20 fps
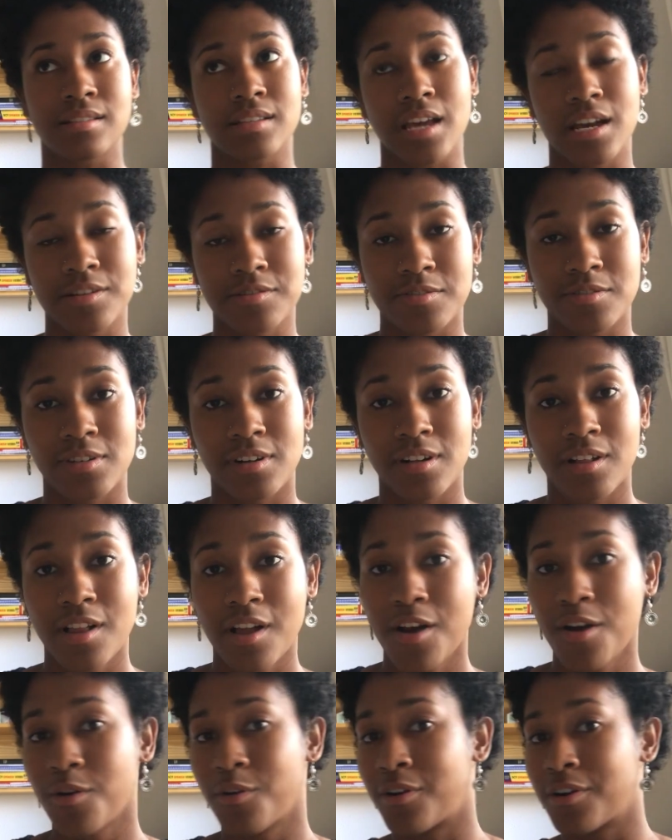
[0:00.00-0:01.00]
schedule,
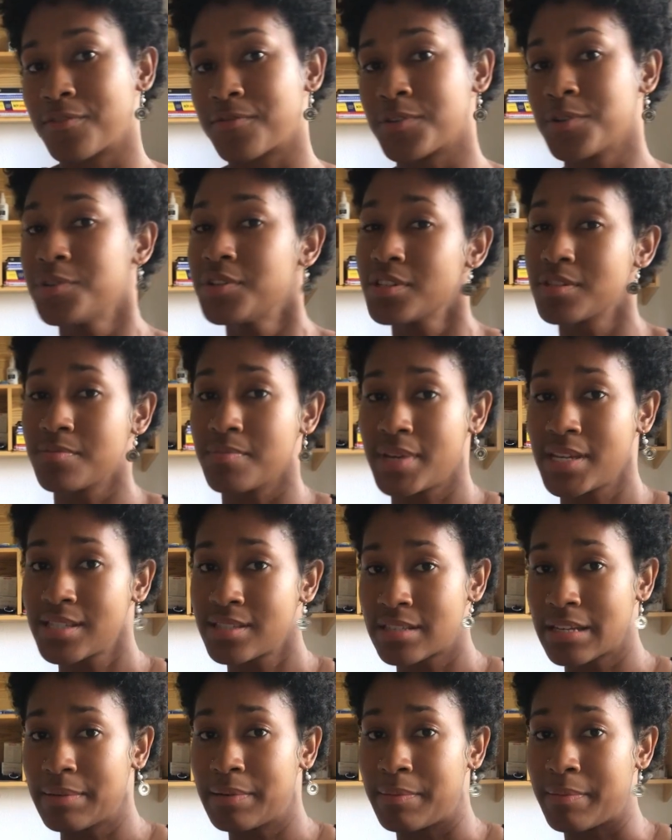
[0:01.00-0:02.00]
or if you just miss
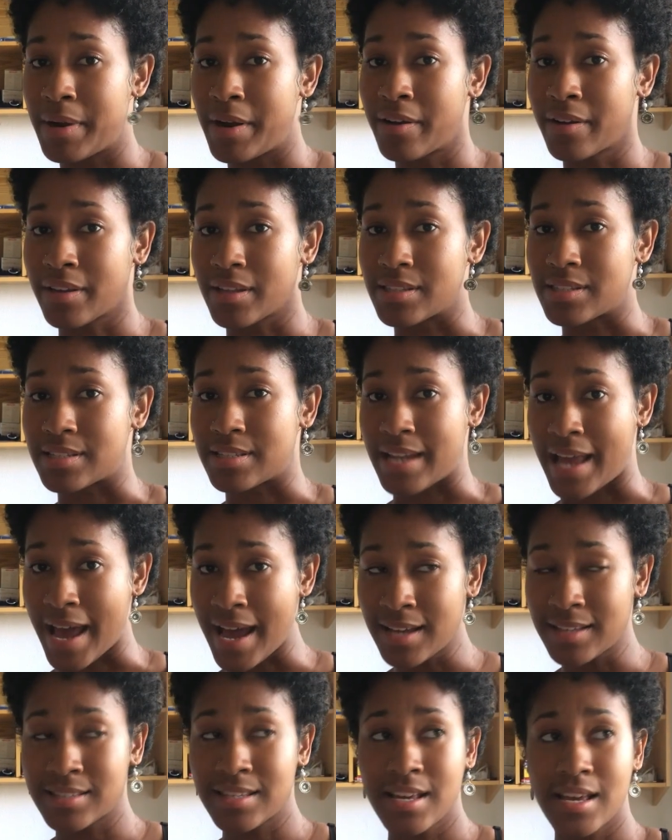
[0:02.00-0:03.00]
some American
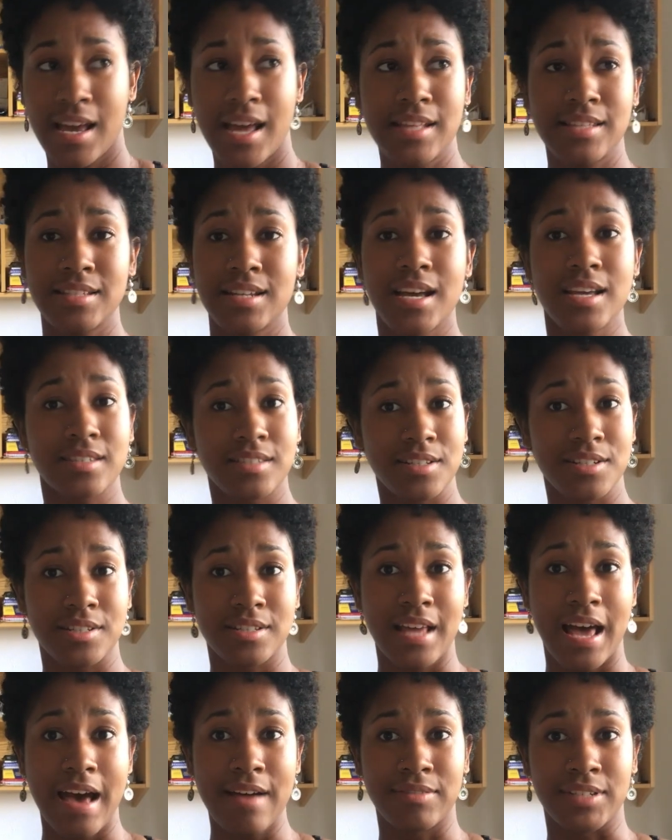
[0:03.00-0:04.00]
snacks, it's nice to
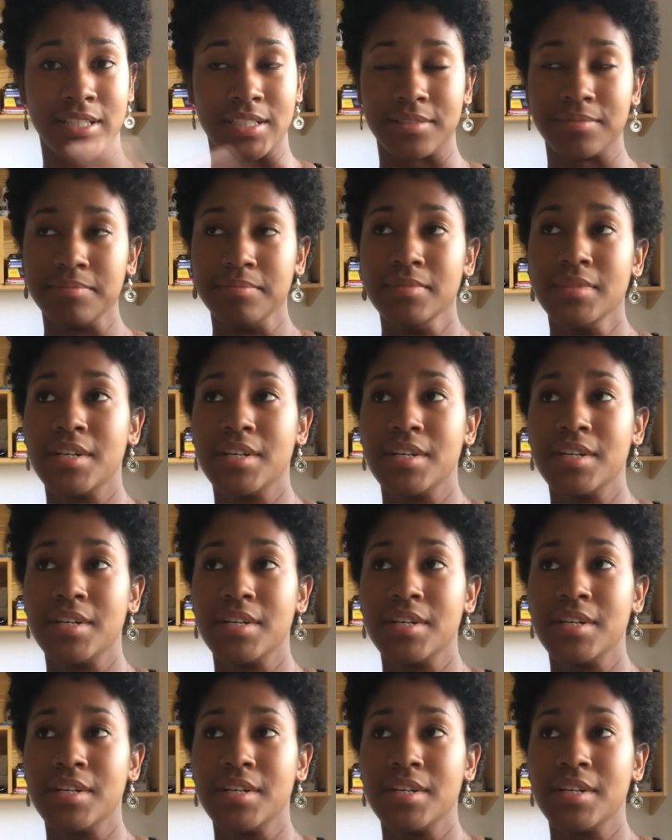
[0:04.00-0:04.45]
just have it.